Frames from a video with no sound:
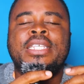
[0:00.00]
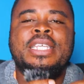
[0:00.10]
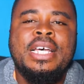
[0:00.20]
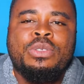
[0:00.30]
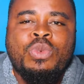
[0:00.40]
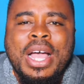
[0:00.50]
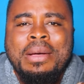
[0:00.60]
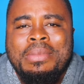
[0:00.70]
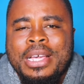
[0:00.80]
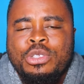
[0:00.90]
Yes, why
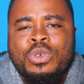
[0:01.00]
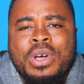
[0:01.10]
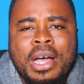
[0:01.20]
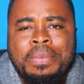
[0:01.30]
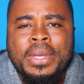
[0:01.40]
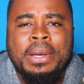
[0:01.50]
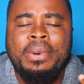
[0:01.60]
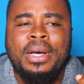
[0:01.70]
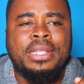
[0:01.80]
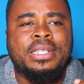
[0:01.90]
am I so happy
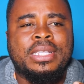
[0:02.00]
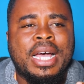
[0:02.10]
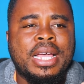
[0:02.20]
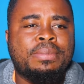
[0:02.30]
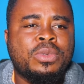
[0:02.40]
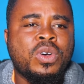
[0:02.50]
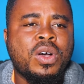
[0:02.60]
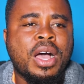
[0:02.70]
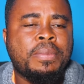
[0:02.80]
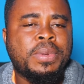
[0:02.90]
about this? I am
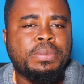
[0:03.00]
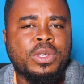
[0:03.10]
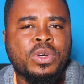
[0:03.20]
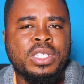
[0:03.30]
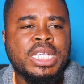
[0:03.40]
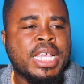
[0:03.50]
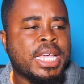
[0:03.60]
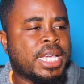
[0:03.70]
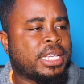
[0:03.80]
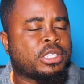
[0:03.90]
not happy because
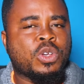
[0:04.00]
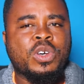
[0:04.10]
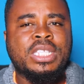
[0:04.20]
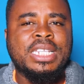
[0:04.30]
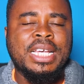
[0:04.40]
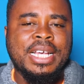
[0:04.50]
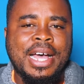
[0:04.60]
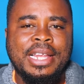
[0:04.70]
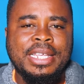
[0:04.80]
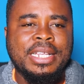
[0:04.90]
he's gotten a
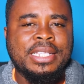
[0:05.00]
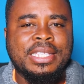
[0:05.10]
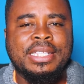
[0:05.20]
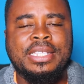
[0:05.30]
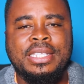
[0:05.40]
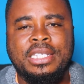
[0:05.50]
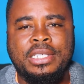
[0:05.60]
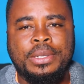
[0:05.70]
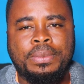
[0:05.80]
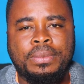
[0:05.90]
Ghanaian
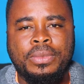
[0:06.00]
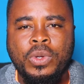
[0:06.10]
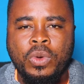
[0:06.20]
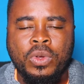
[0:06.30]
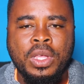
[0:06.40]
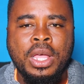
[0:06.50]
citizenship. No.